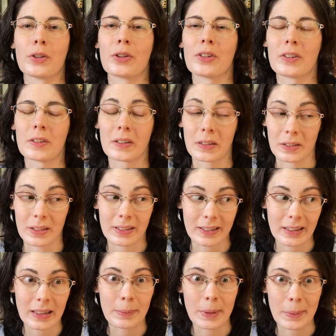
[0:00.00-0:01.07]
you'll
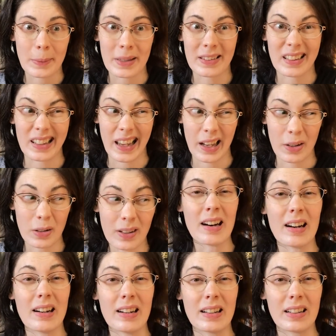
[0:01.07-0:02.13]
seriously be missing out
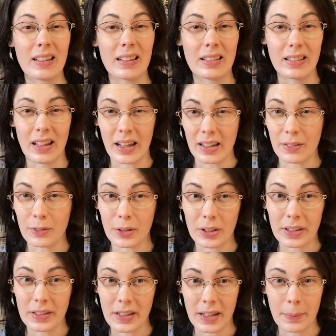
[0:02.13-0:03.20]
on a lot of
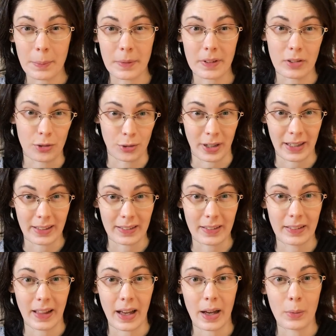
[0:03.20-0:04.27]
good tips and tricks
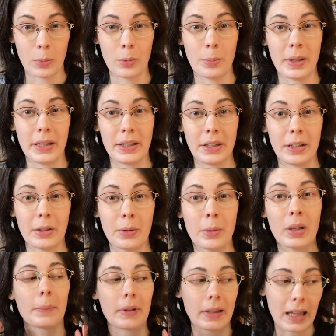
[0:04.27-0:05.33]
that will make you
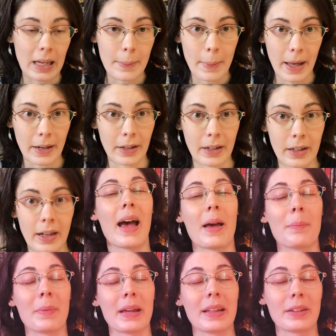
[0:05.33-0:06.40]
play better
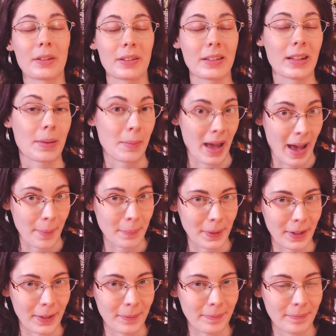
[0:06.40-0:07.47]
and make your DM happier,